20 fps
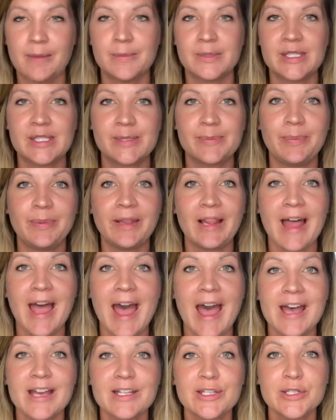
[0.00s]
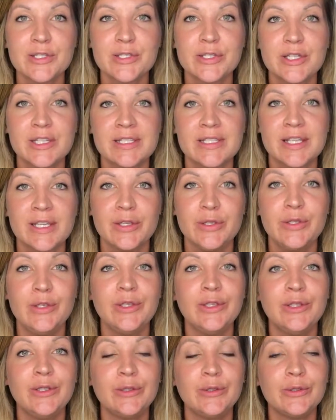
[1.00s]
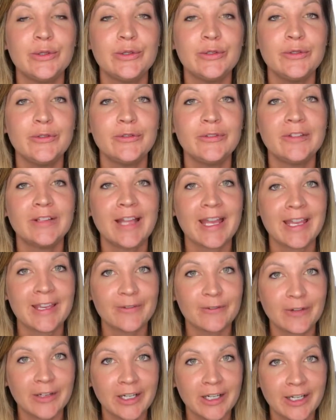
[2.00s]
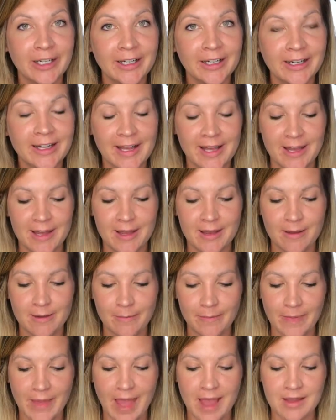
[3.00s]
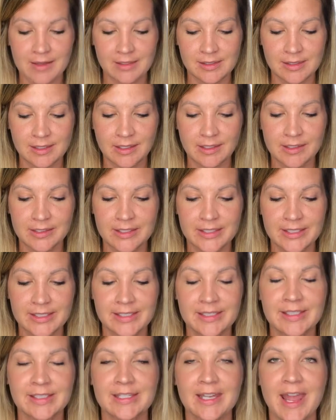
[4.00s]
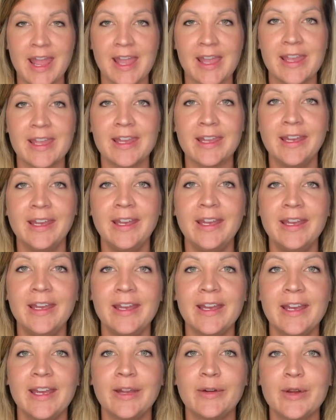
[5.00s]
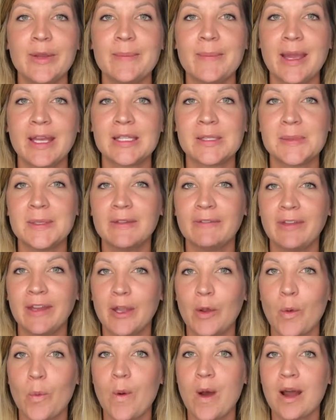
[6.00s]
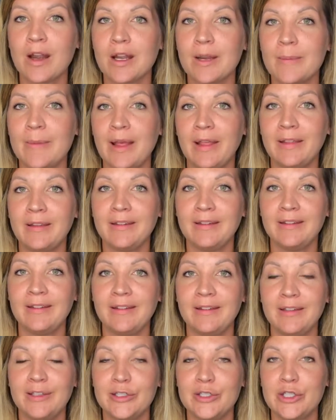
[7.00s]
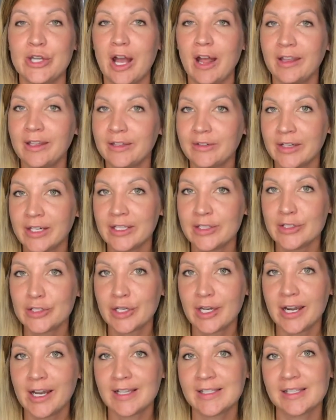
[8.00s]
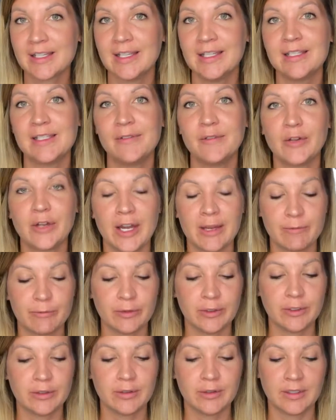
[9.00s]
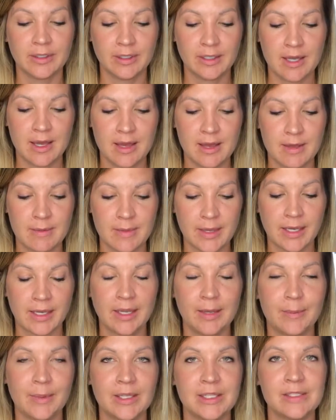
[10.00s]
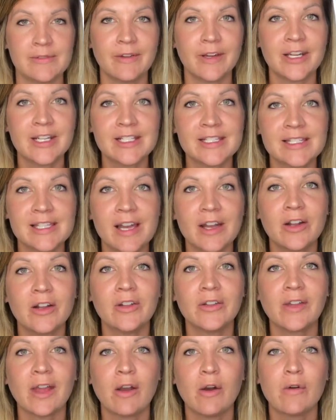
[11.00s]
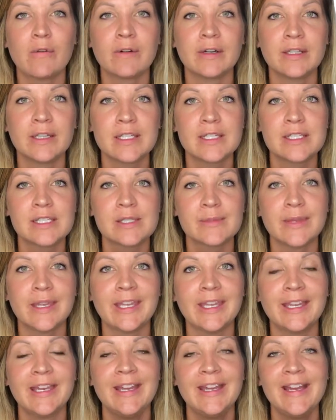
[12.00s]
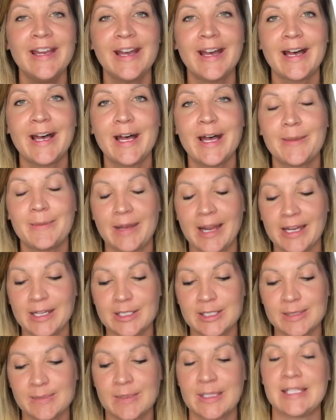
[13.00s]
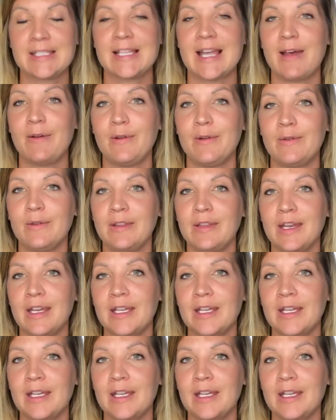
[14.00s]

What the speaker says: Splash is a new flavor that is here to stay. It reminds me of like a watermelon Jolly Rancher. It has a hint of grapefruit in it, but it's very subtle, not overly sweet, and I just mix that one with